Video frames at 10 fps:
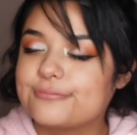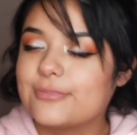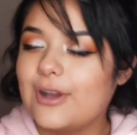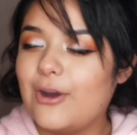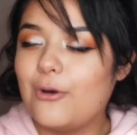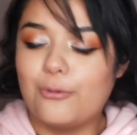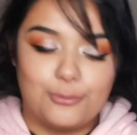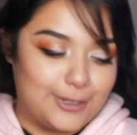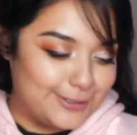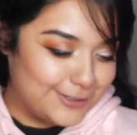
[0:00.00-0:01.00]
Oh
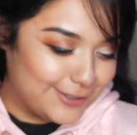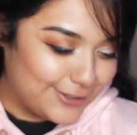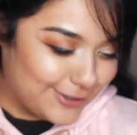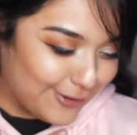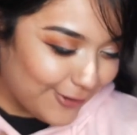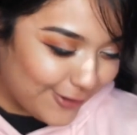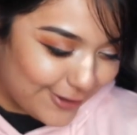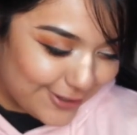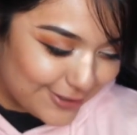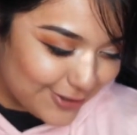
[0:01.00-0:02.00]
my
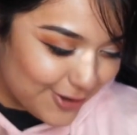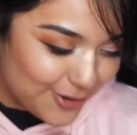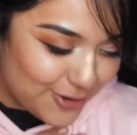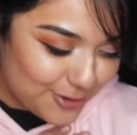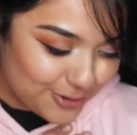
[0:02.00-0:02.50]
god. Oh,